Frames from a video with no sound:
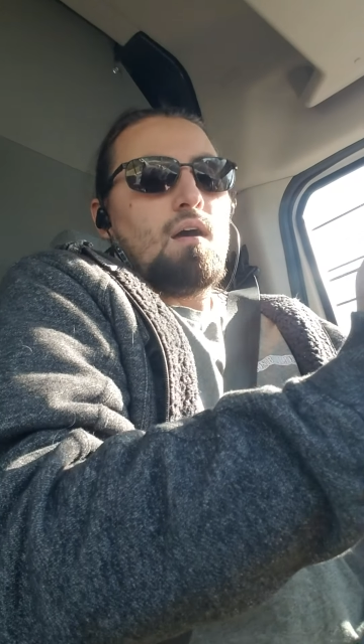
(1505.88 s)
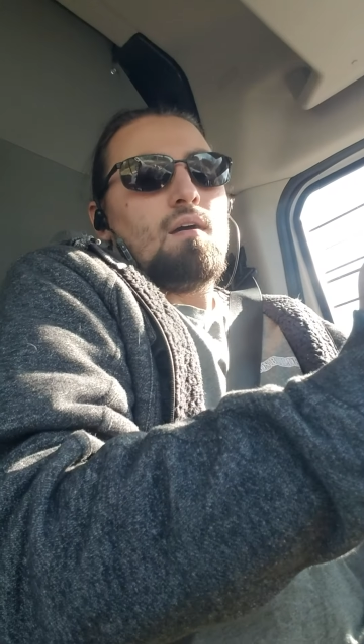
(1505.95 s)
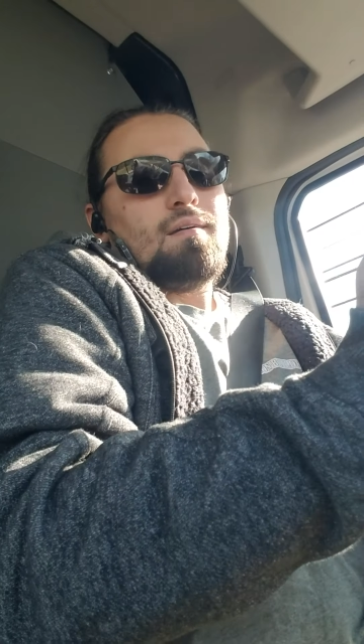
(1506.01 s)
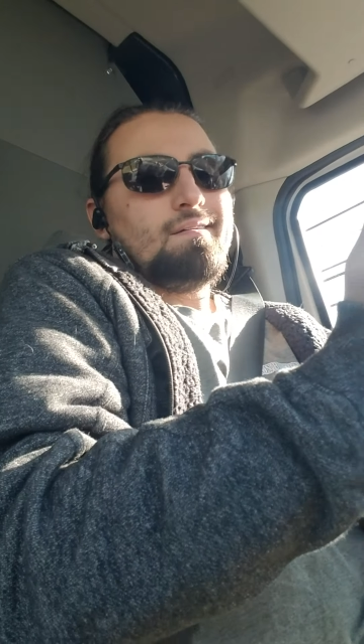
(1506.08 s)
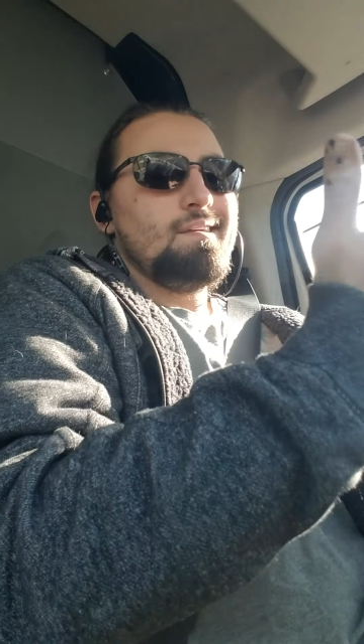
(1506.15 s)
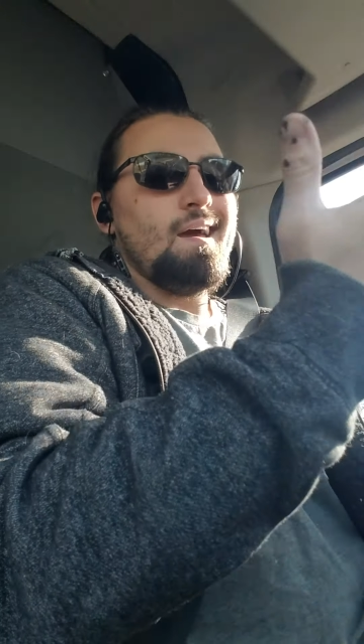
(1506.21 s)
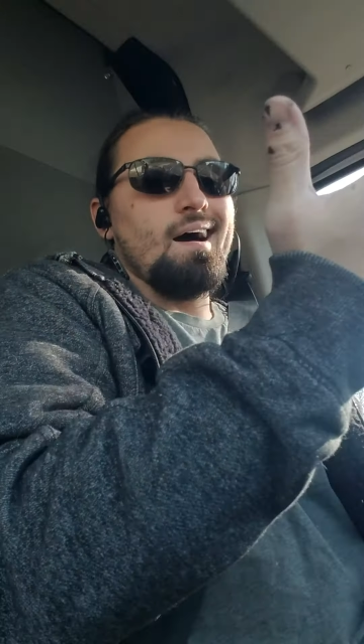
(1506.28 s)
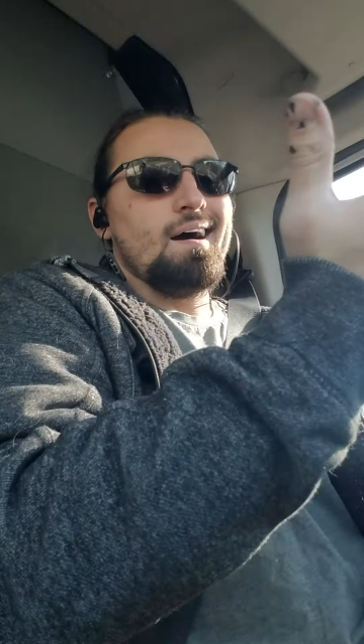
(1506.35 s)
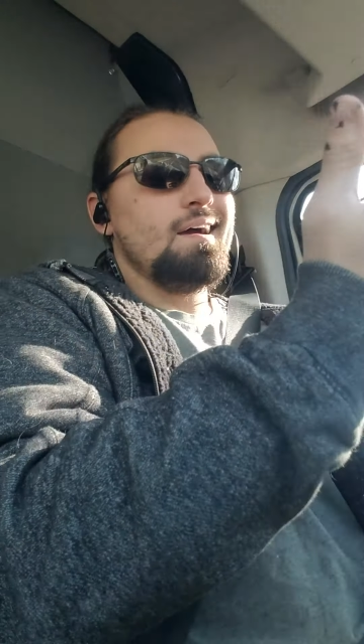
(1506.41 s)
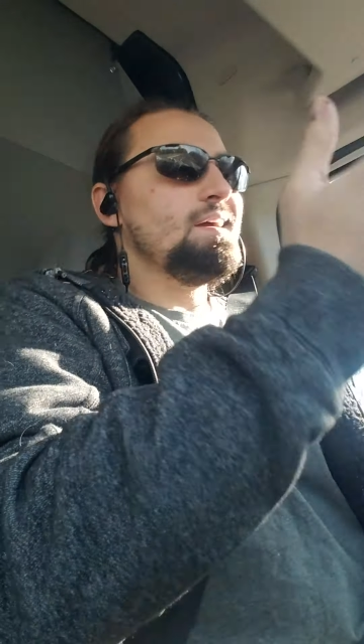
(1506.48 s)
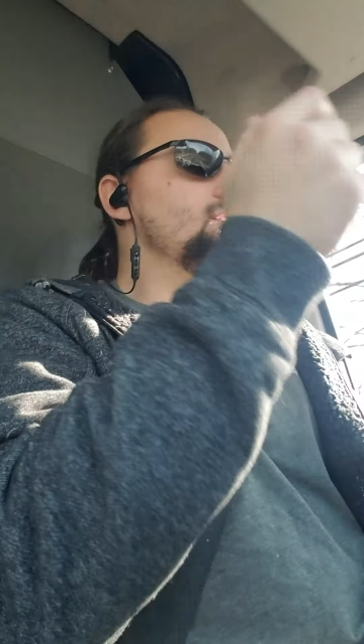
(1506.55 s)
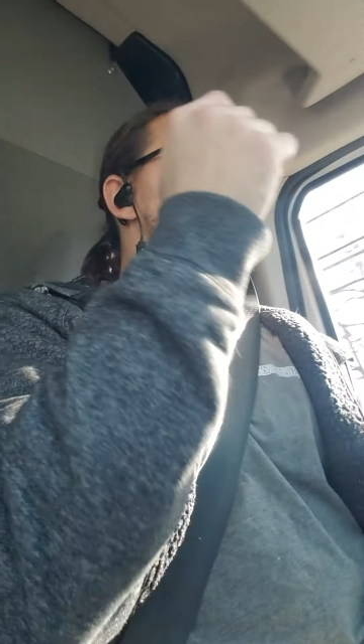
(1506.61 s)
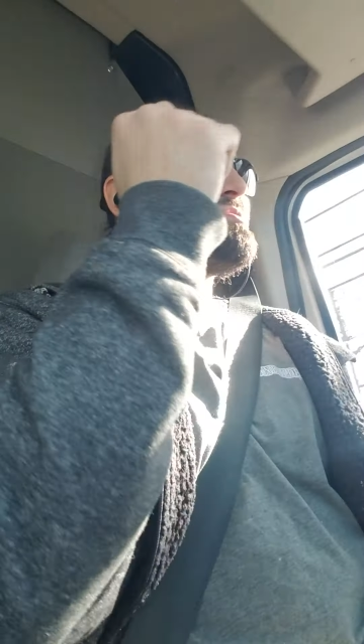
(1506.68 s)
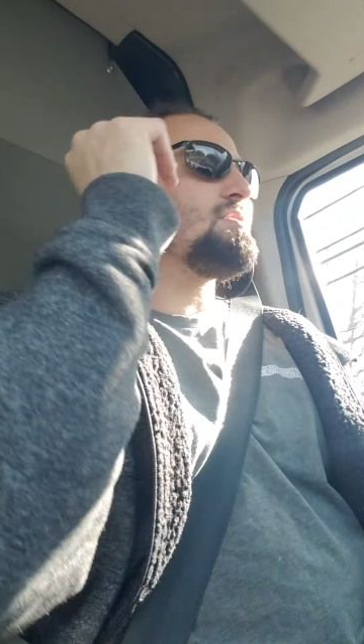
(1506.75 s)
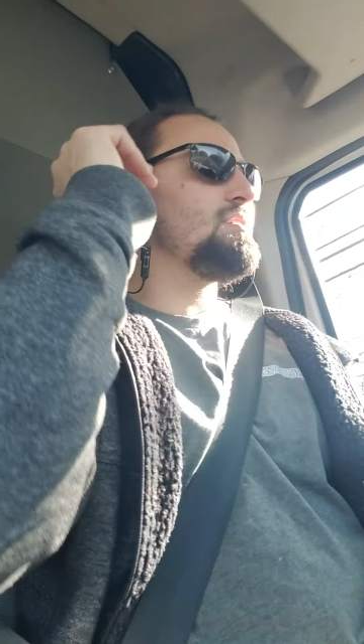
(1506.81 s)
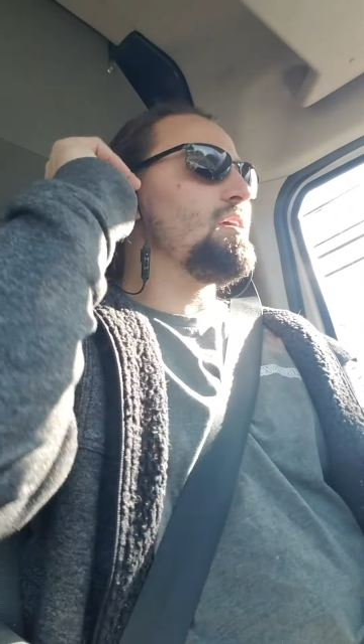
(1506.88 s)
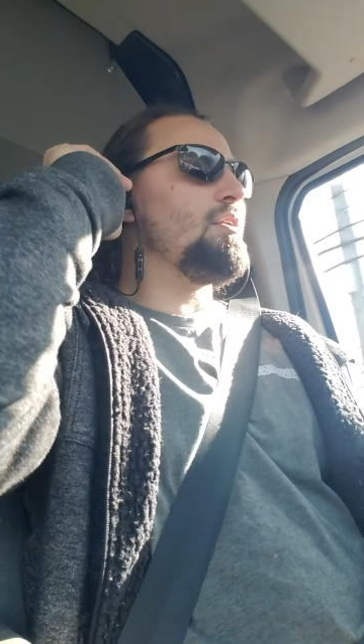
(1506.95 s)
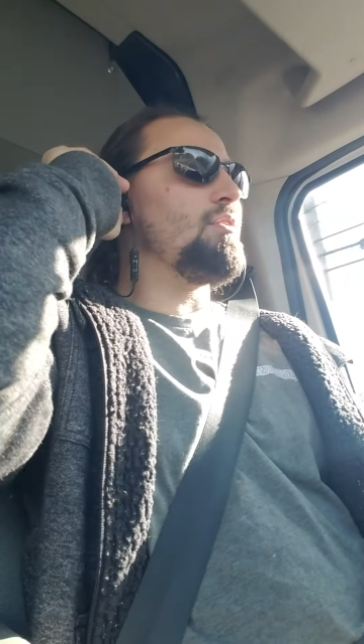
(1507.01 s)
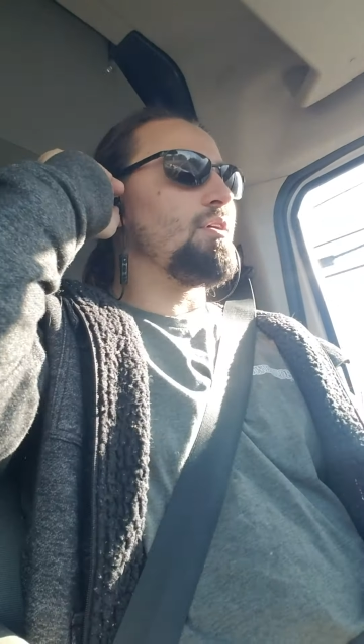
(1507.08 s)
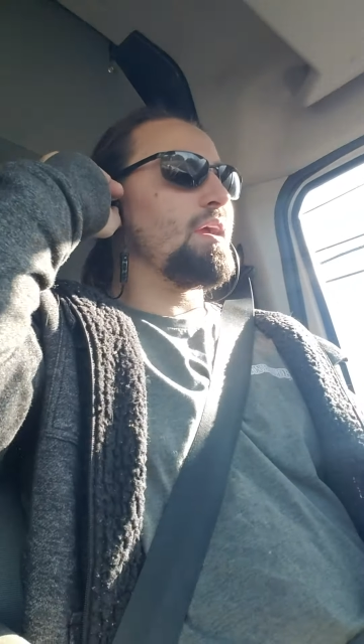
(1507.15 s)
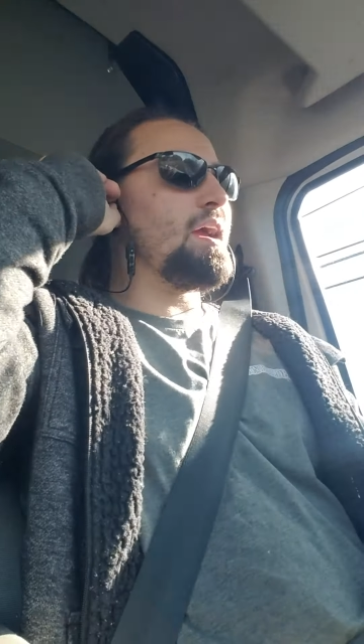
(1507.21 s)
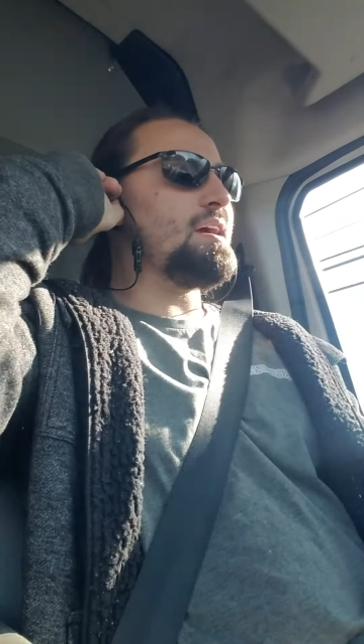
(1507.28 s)
Yeah, in certain
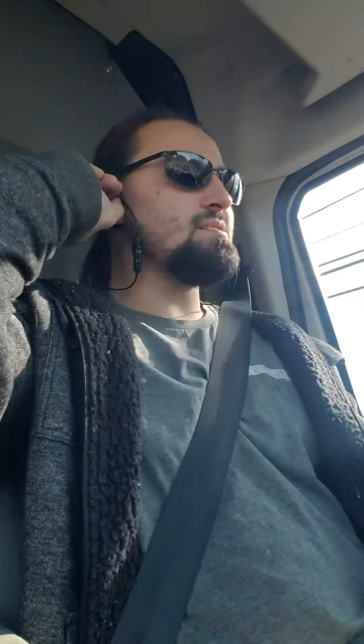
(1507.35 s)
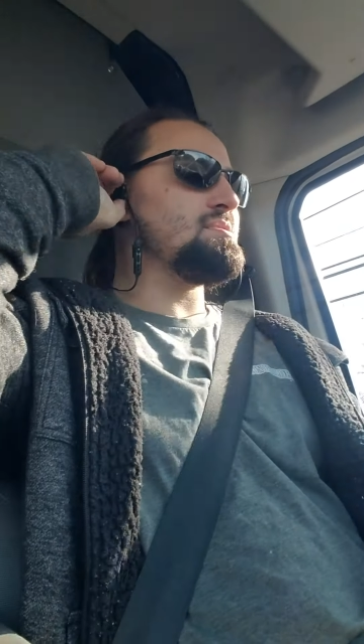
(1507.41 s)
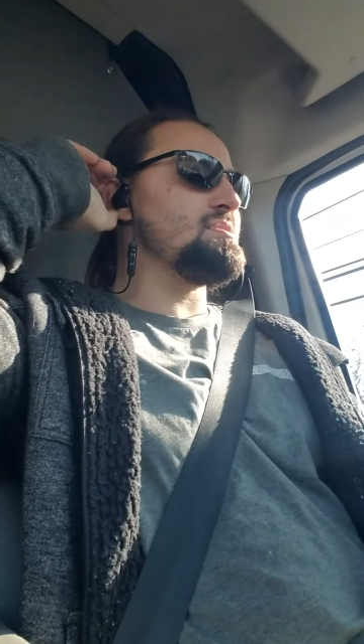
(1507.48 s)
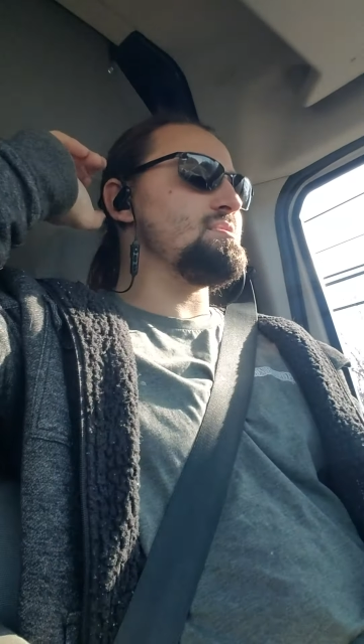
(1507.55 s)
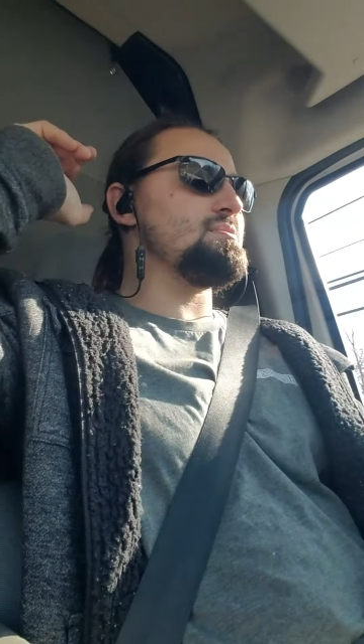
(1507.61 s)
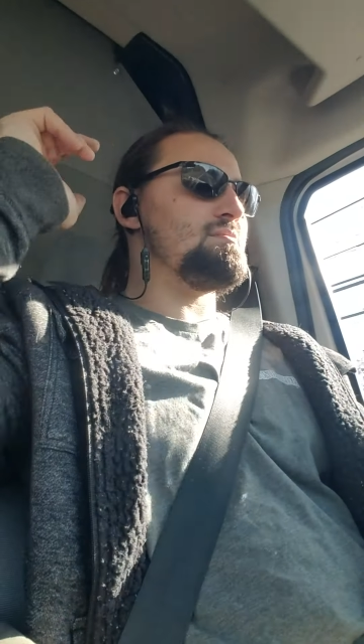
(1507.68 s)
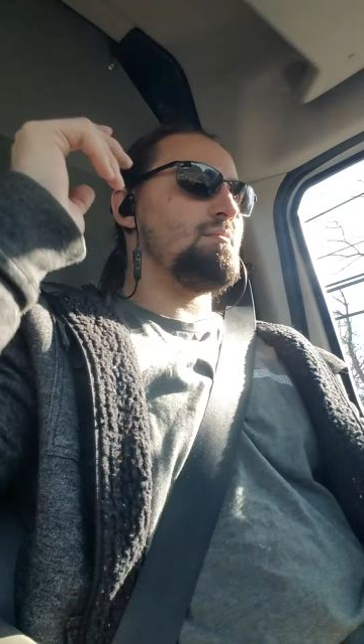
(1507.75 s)
other cases,